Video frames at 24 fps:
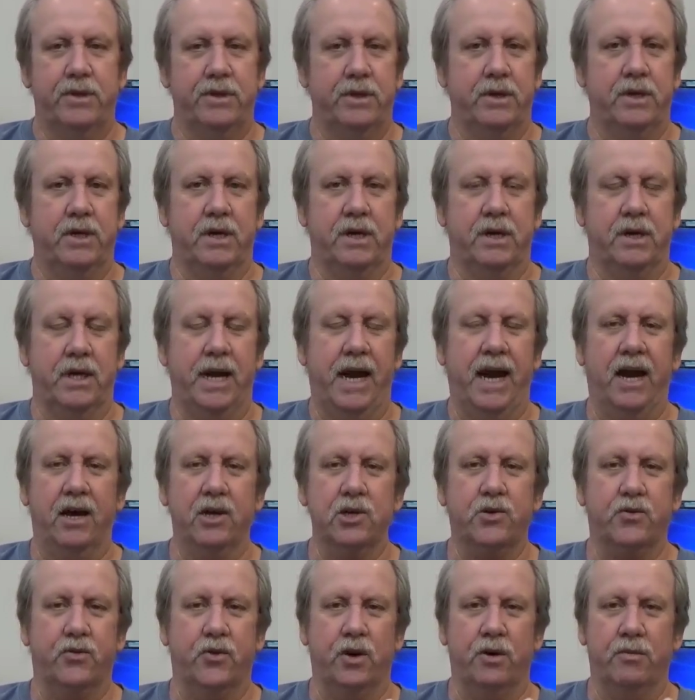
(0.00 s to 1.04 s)
the
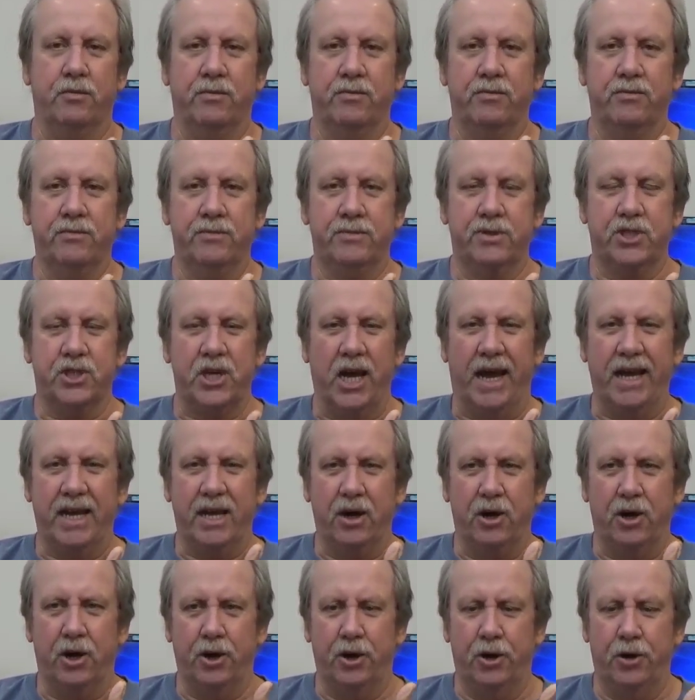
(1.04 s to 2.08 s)
house from
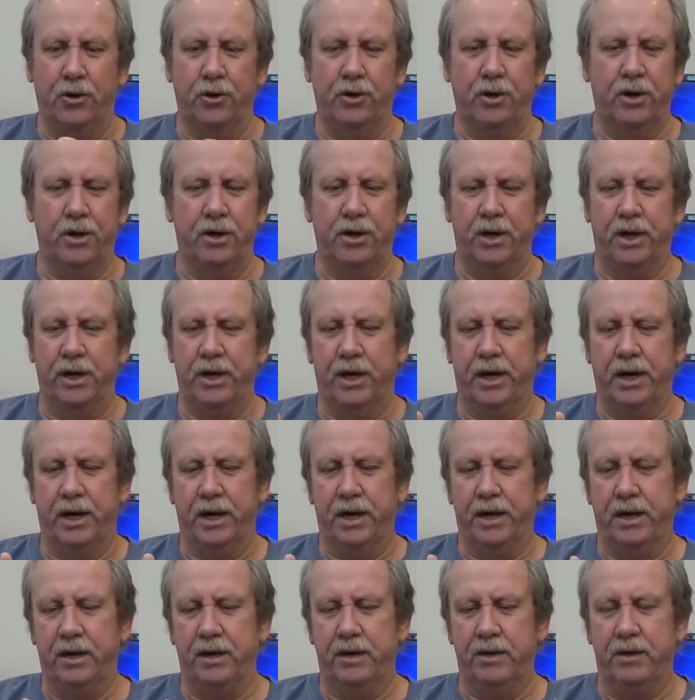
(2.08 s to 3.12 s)
Psycho,
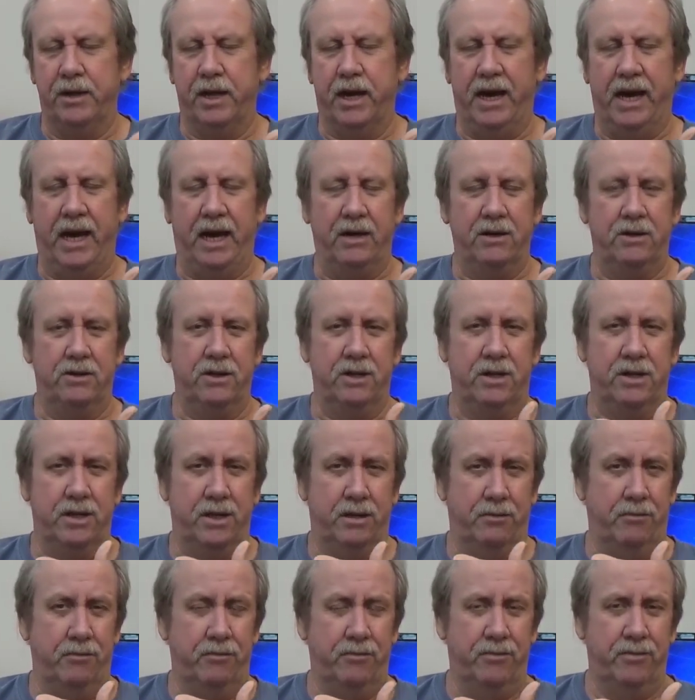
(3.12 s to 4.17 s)
uh, the, house,
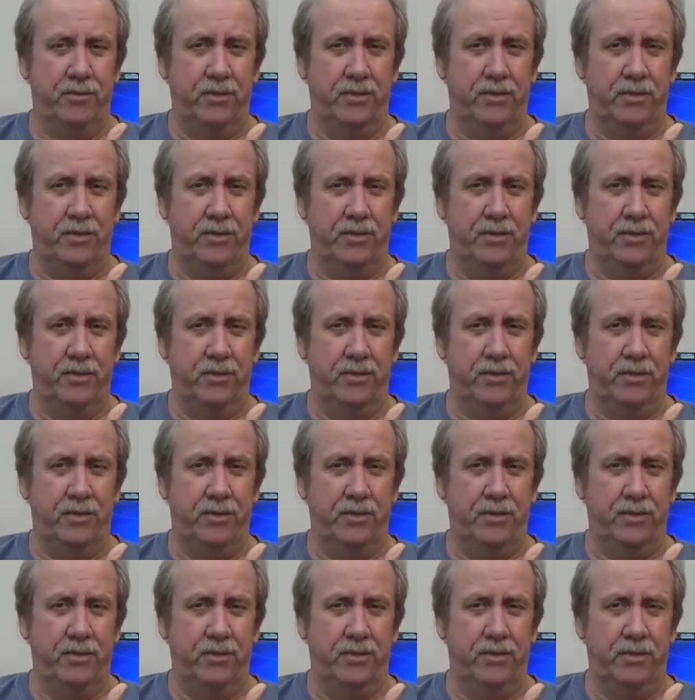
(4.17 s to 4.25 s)
the,